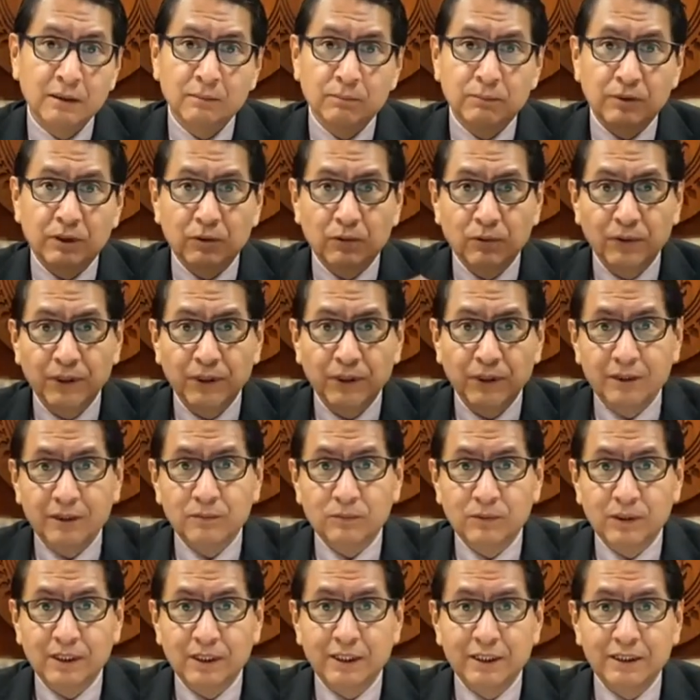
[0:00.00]
But when it
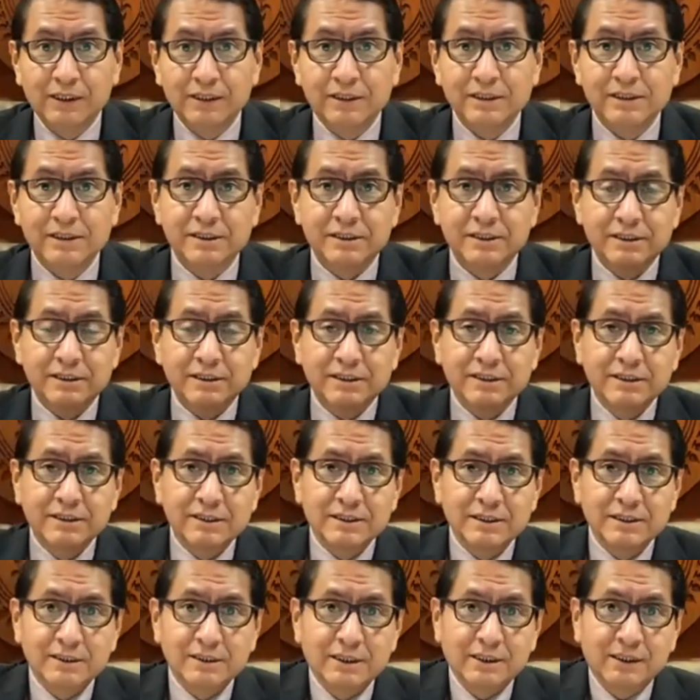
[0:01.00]
was
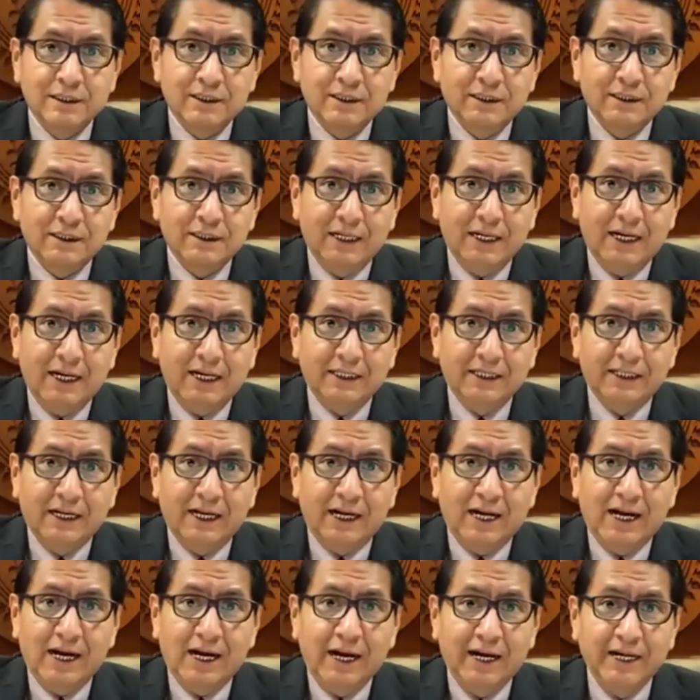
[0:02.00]
at the
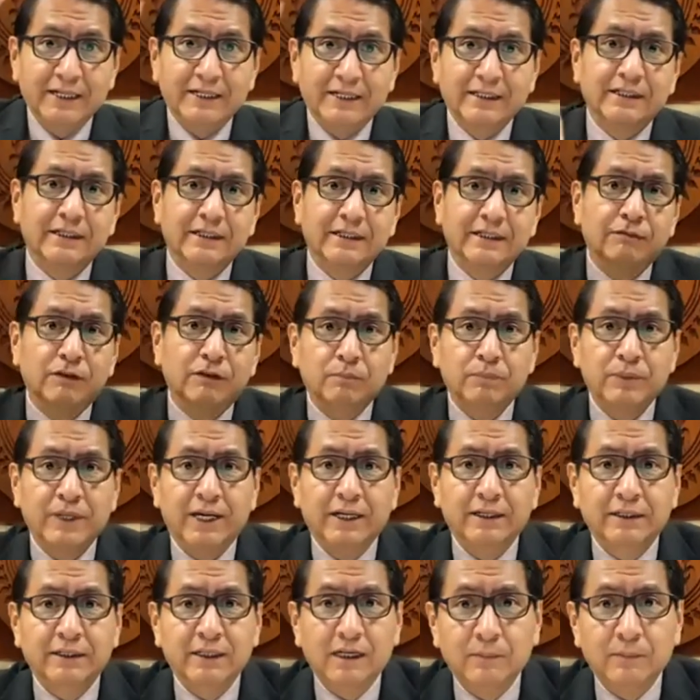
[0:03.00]
height of the
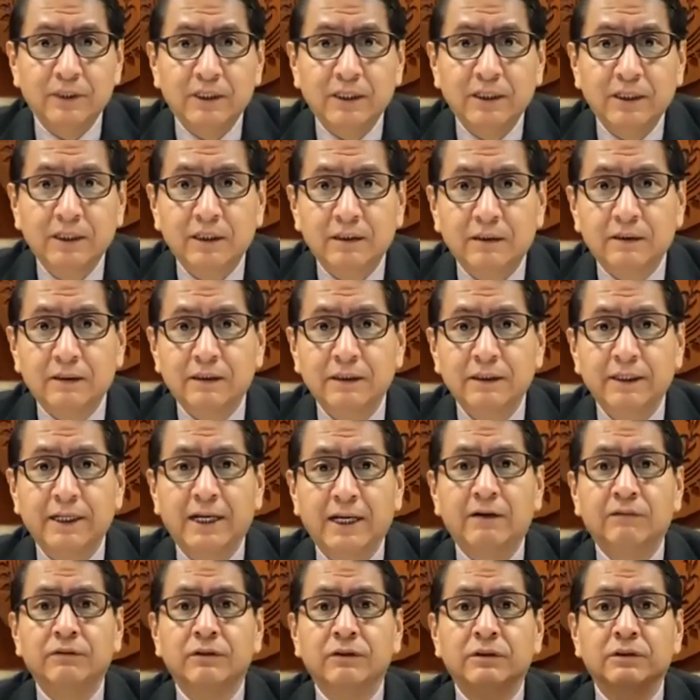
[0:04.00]
pandemic here on
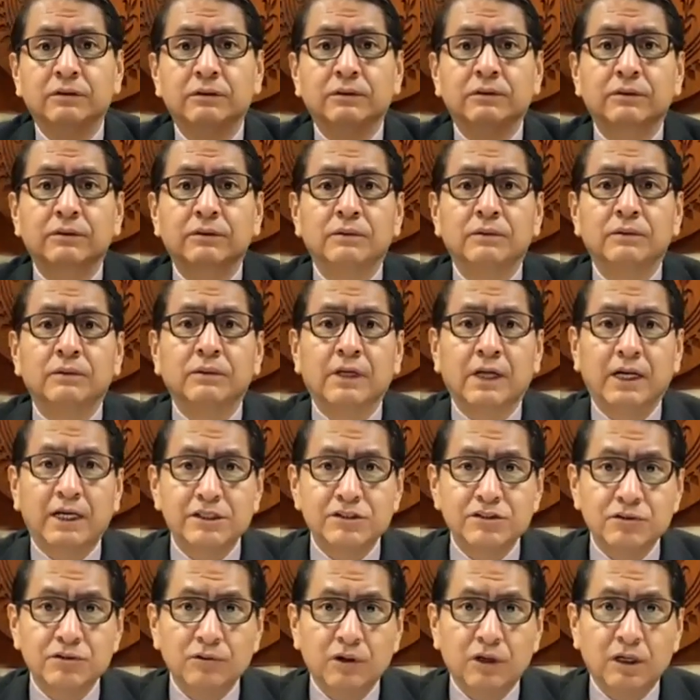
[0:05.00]
Navajo,
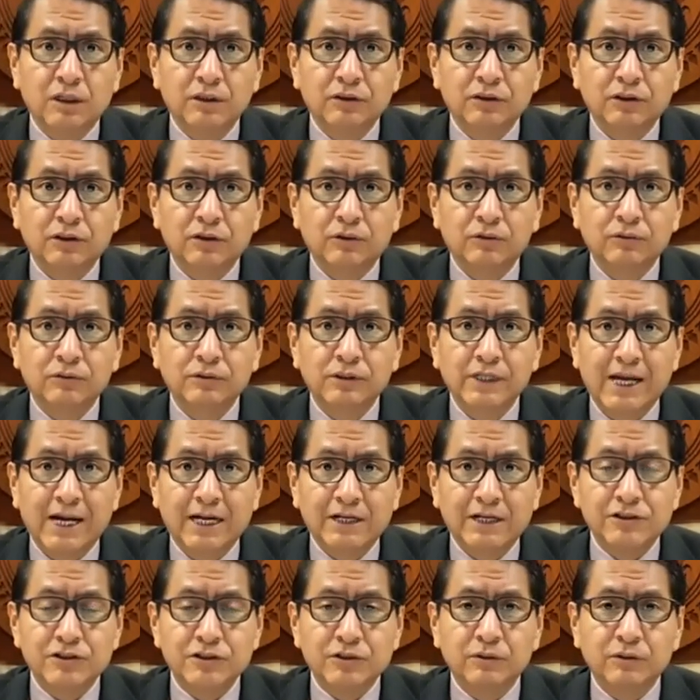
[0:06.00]
as you all know,
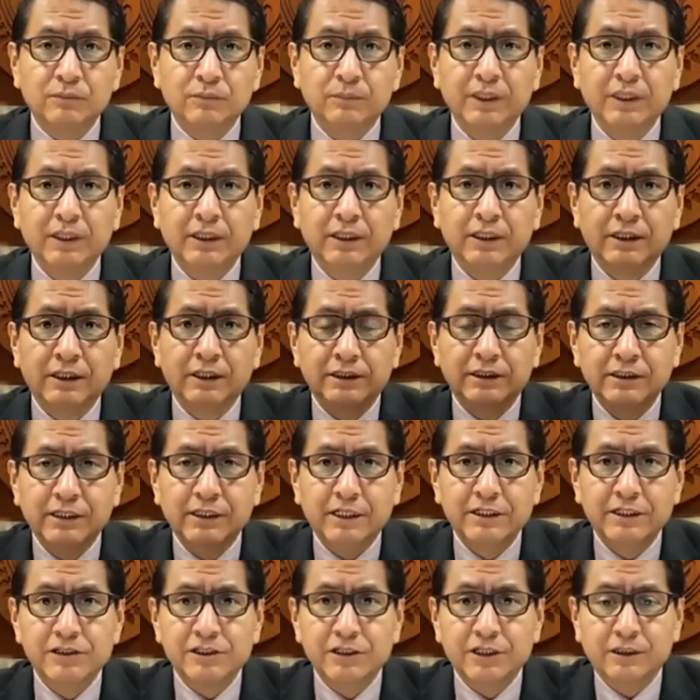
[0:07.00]
national media
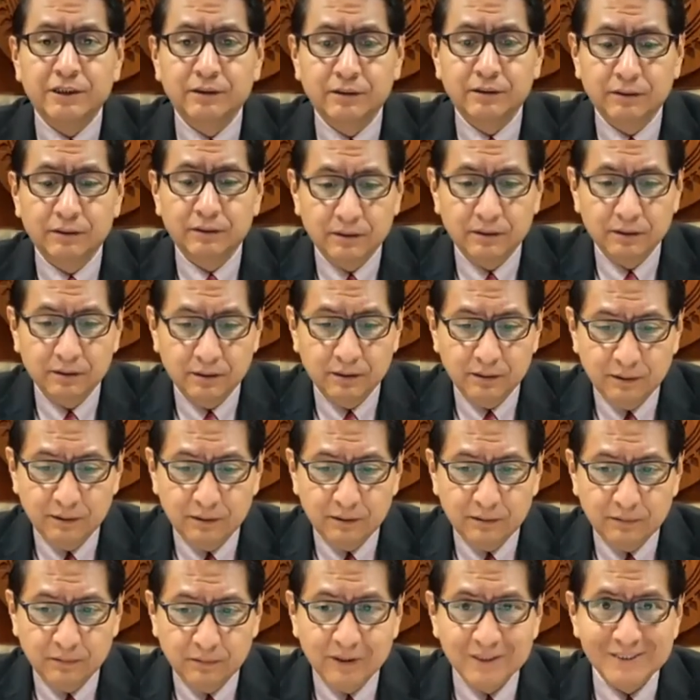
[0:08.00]
attention
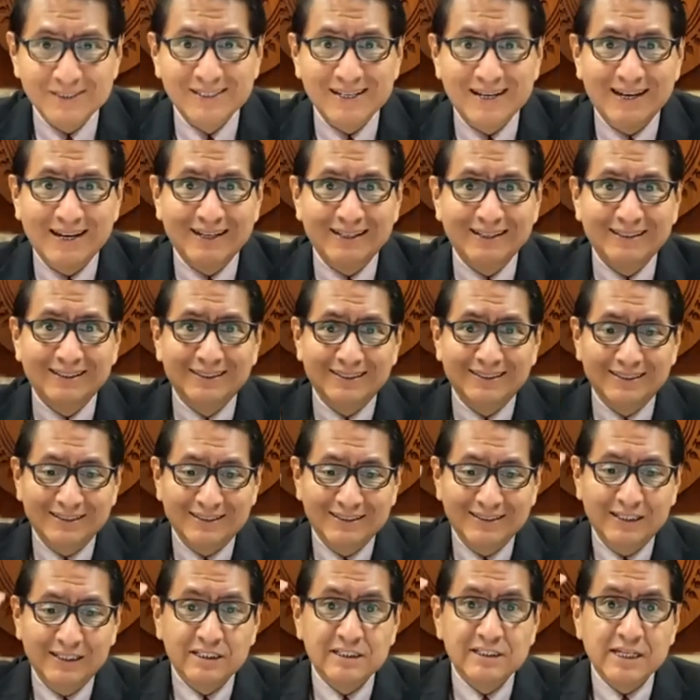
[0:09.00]
was at
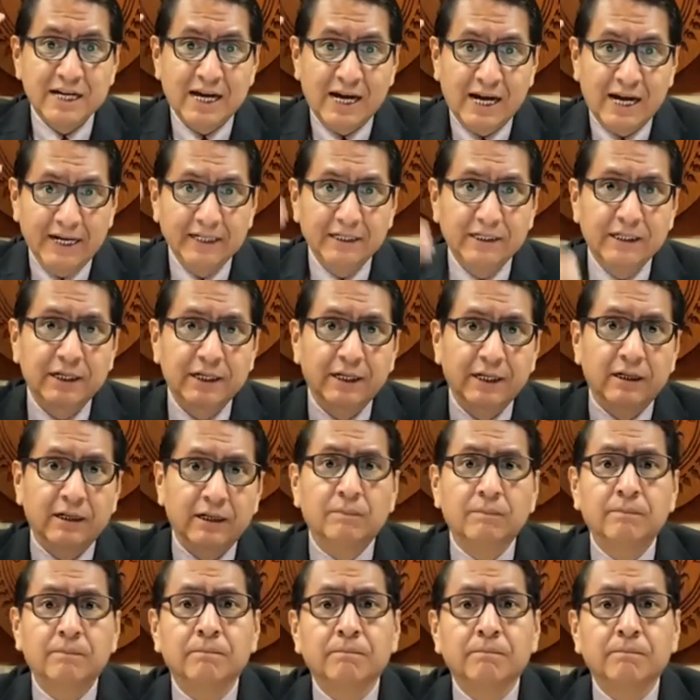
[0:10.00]
its height here.